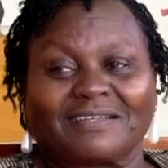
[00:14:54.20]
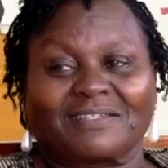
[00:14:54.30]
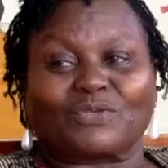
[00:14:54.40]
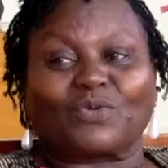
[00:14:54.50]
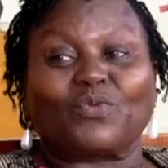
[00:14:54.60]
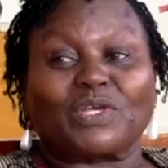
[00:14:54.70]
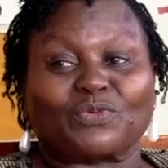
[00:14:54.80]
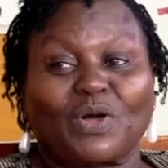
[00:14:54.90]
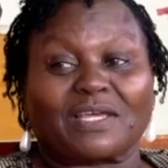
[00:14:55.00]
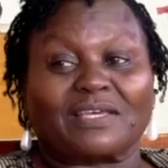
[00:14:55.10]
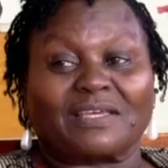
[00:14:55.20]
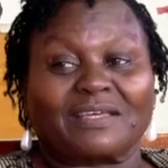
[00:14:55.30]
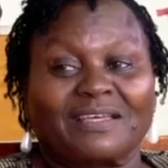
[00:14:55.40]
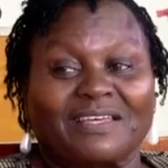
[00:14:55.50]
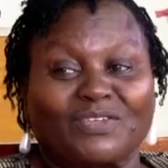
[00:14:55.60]
So who is working?
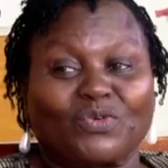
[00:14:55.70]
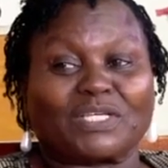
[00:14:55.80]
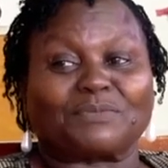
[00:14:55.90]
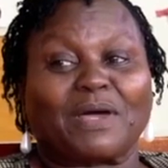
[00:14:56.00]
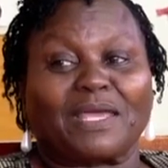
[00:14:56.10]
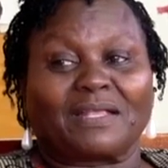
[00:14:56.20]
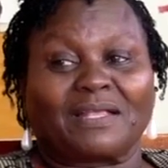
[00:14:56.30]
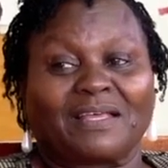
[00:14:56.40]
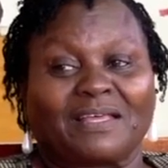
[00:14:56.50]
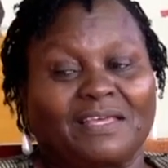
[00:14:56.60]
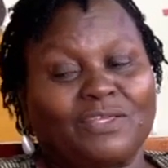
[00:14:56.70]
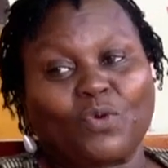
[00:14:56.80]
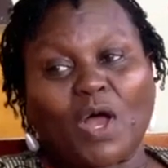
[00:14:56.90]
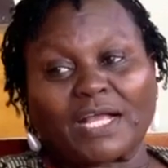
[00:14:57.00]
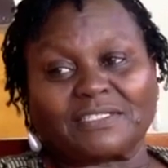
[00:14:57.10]
Your spine.
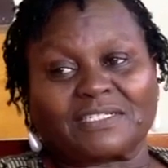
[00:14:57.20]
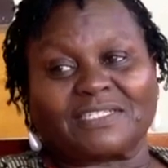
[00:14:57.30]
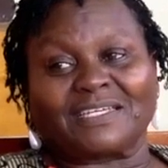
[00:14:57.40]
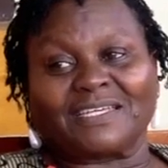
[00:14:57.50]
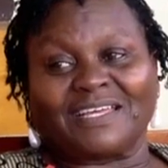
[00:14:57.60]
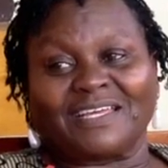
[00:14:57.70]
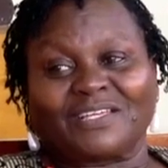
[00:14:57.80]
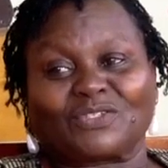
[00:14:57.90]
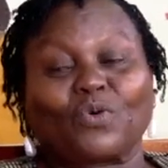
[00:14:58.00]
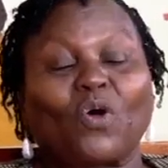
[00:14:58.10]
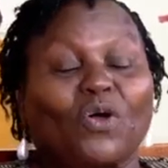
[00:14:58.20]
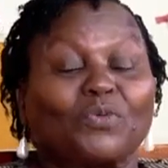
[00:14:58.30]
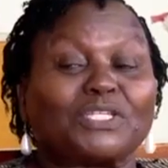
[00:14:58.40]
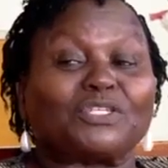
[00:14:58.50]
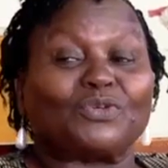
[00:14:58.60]
You hurt it. So
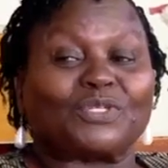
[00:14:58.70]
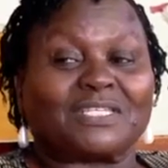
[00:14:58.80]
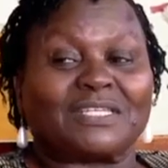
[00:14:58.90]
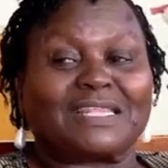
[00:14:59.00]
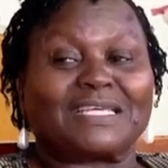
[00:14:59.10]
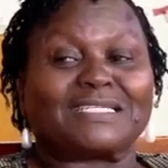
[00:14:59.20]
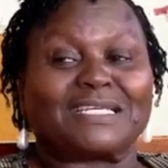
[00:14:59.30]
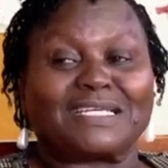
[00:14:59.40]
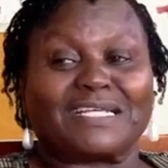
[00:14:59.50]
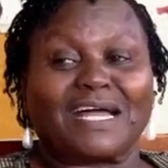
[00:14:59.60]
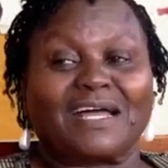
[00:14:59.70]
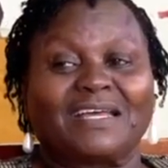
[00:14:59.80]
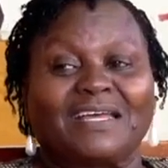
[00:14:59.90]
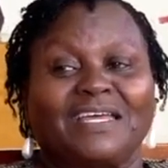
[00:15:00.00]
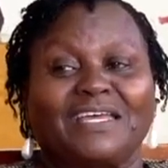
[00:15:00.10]
always use the cylinder
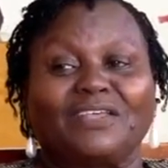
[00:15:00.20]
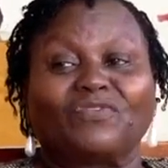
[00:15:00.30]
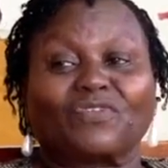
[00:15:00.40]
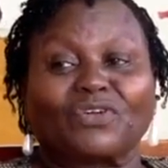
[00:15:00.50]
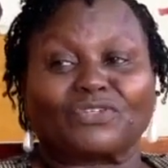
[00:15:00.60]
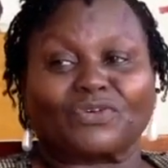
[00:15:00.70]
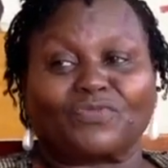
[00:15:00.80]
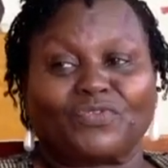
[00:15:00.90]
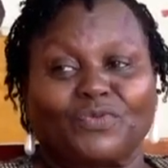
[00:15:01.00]
in front of